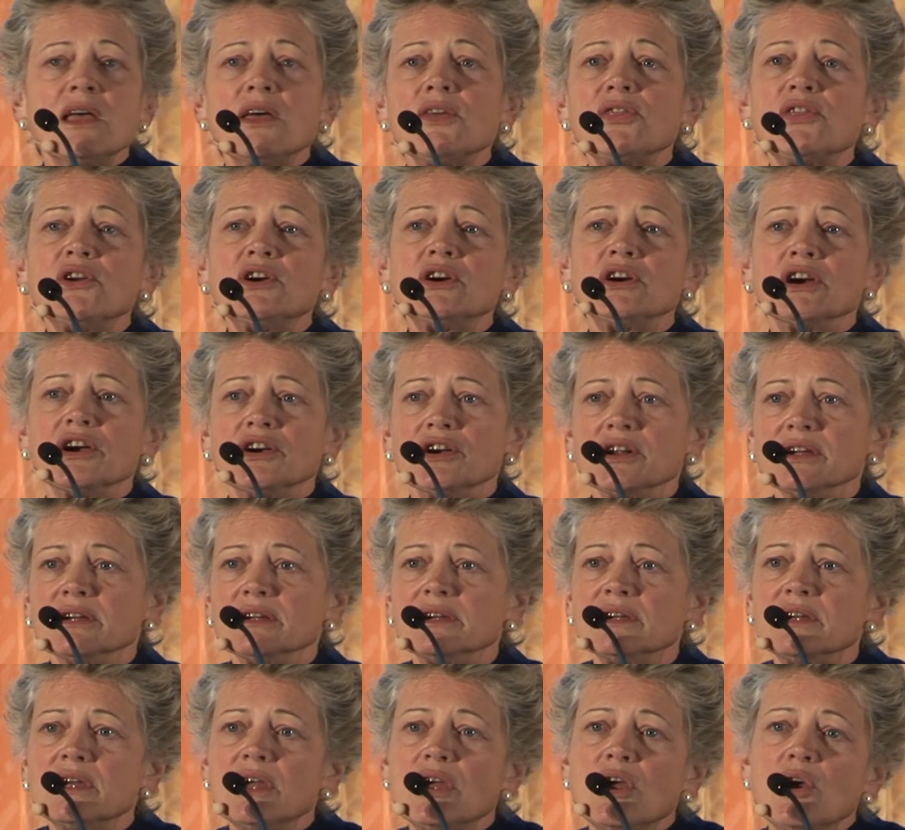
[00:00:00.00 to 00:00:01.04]
Third,
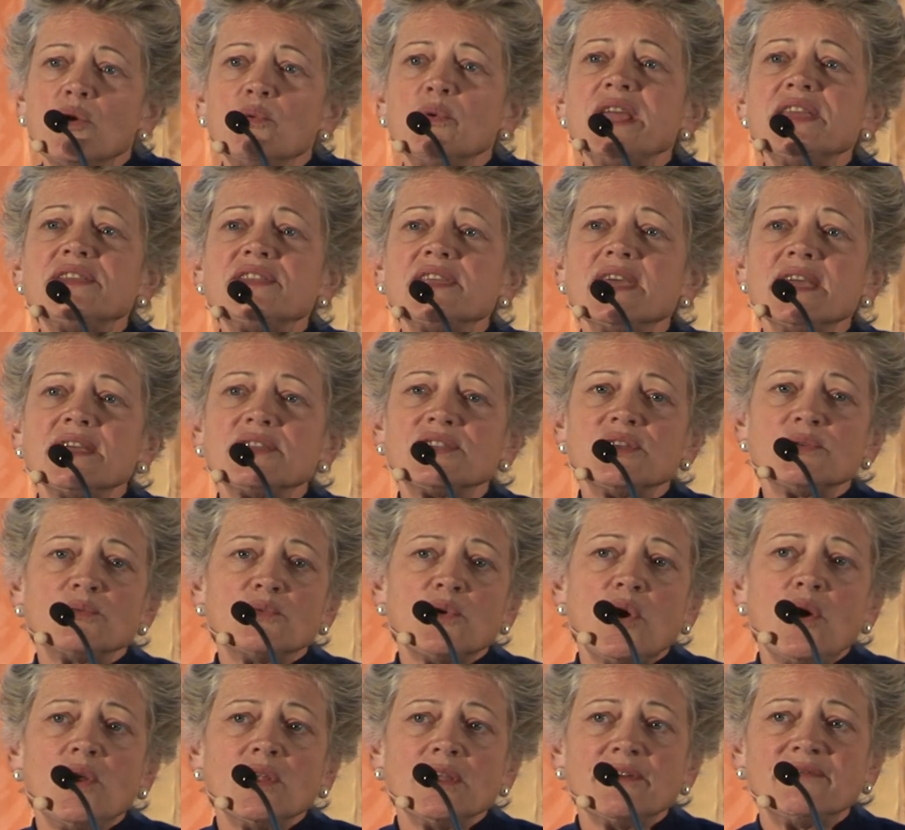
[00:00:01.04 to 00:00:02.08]
rethink the
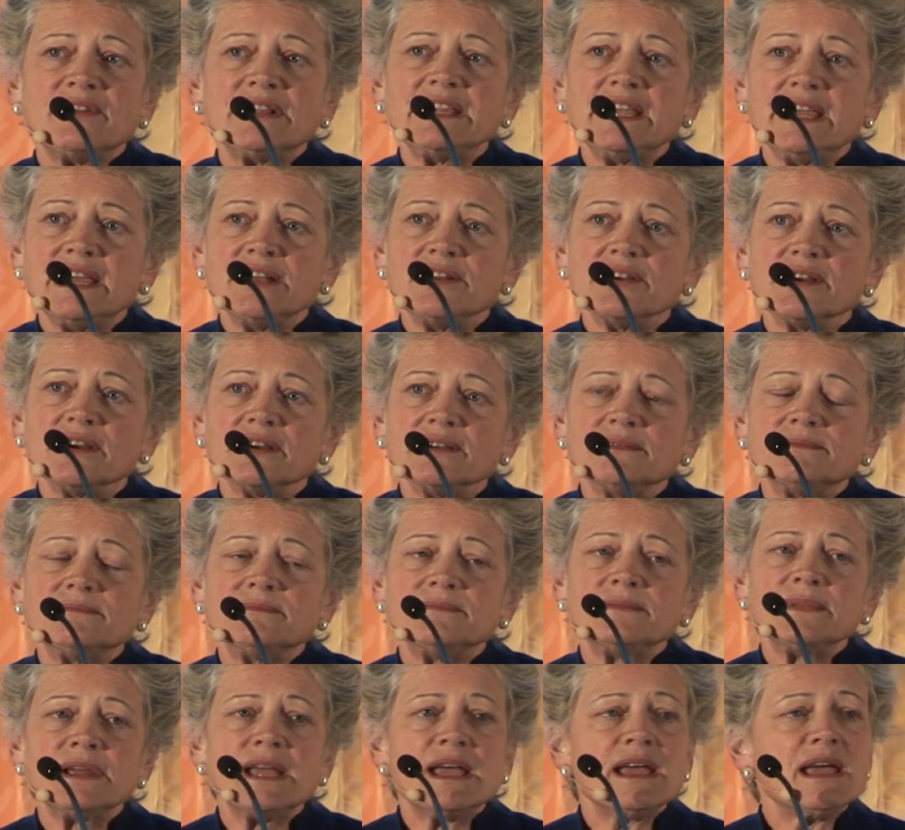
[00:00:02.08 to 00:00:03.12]
role of a leader.
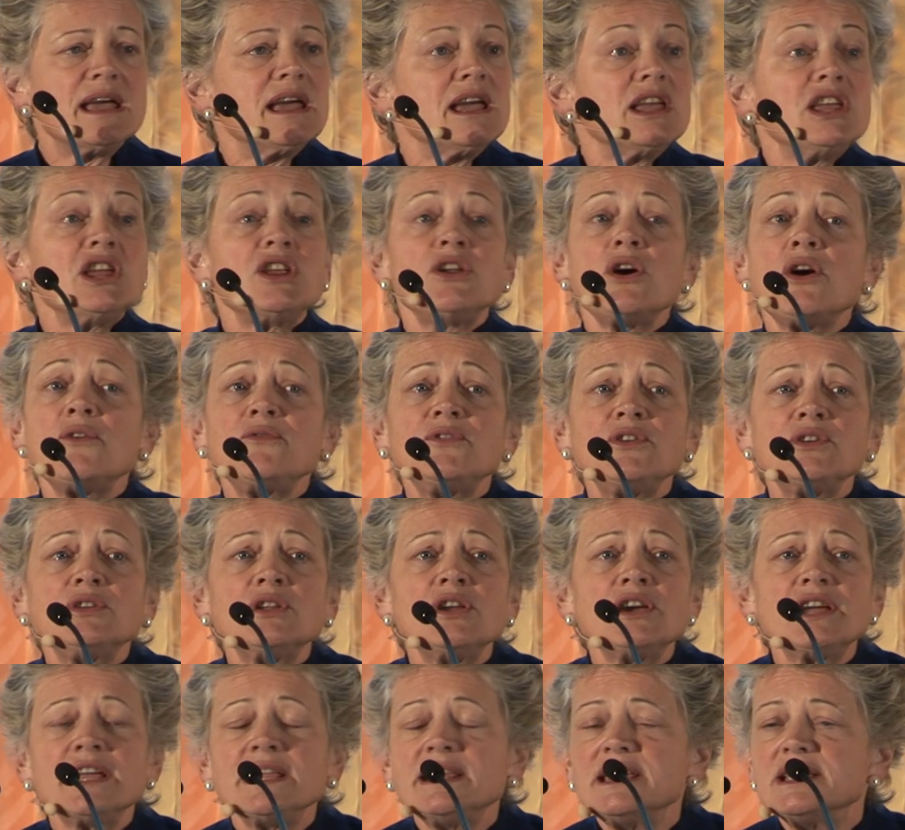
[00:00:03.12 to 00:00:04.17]
You know, if you
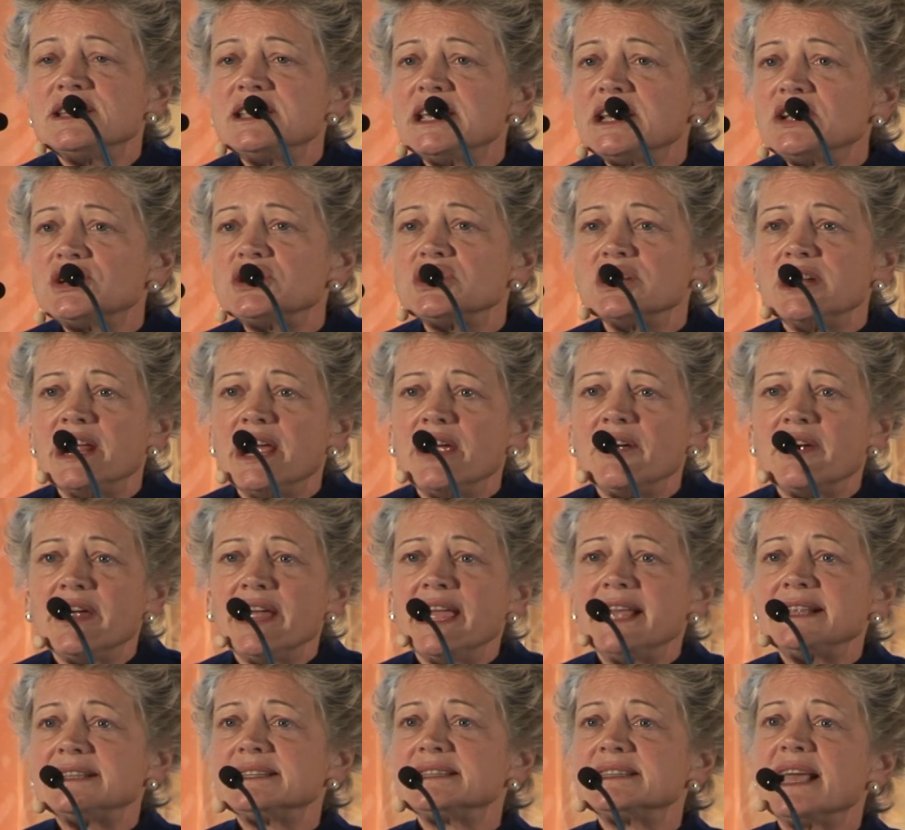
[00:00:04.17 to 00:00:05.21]
look in the
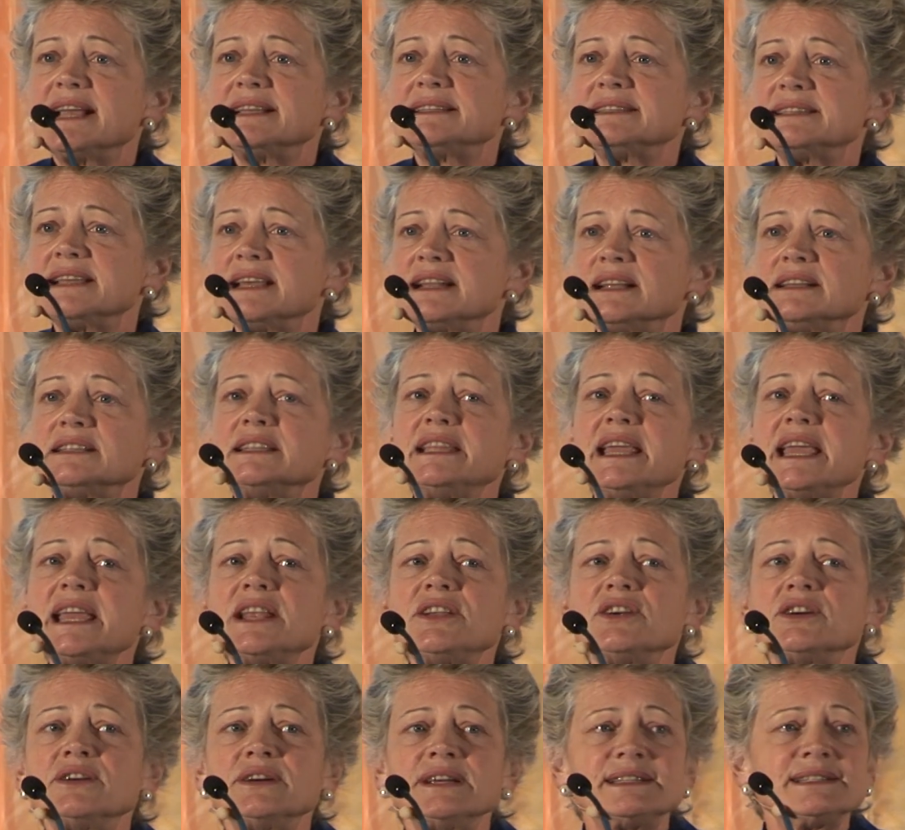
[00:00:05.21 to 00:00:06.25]
dictionary, it says that a
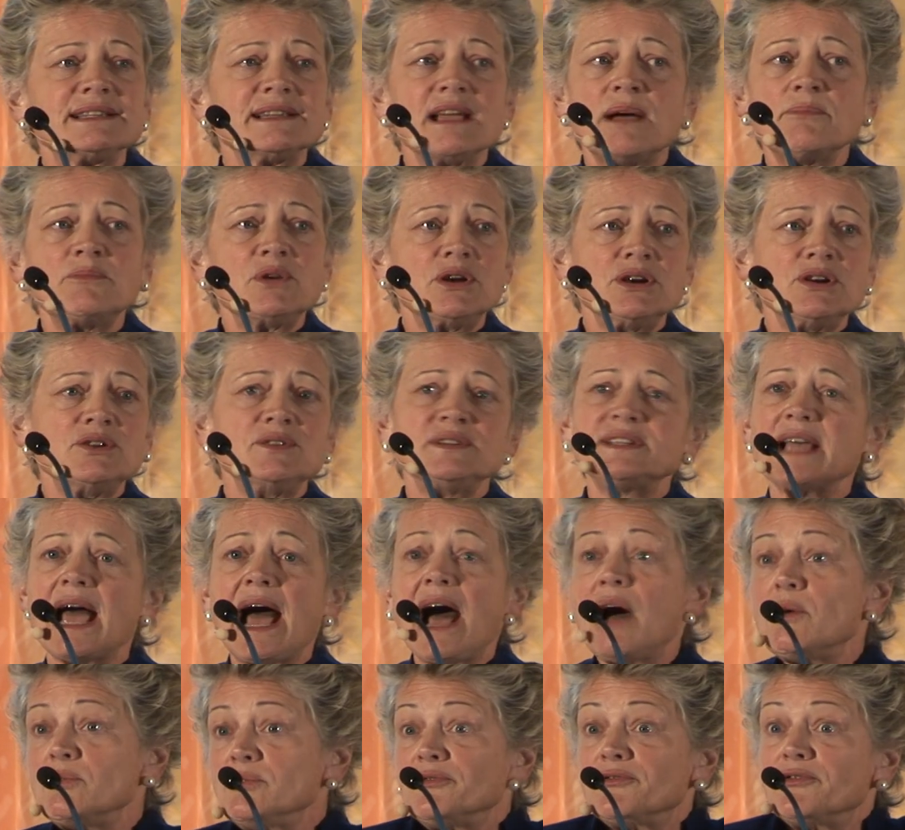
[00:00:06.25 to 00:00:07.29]
leader is someone who's
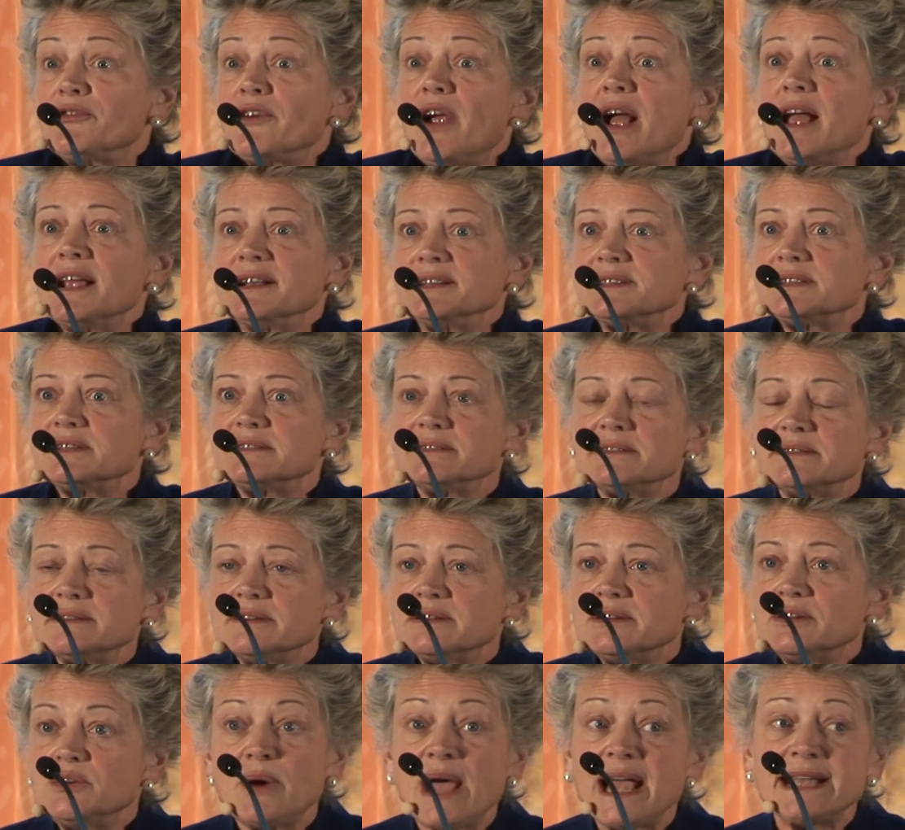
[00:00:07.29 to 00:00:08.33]
out in front,
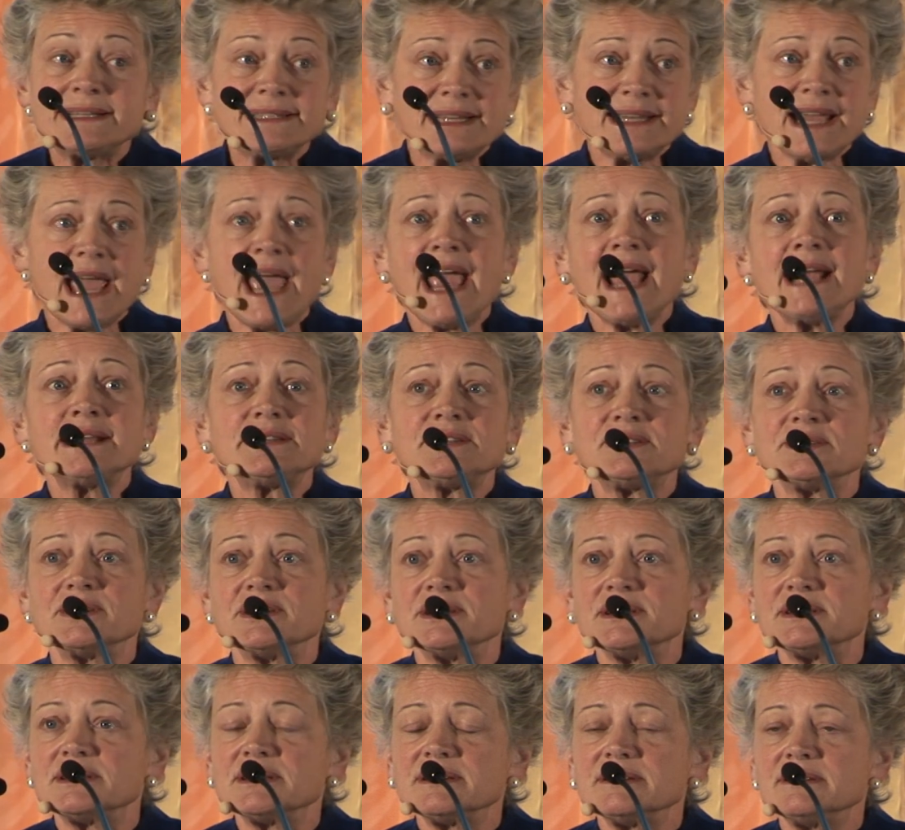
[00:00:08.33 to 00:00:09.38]
who has the
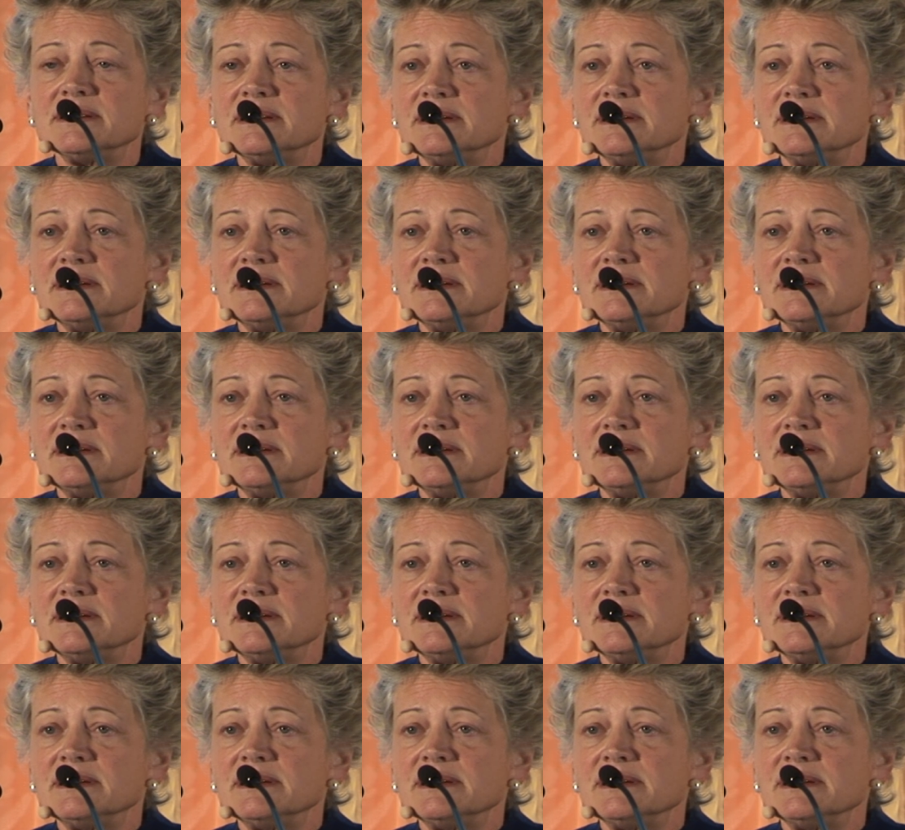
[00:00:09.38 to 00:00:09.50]
answers.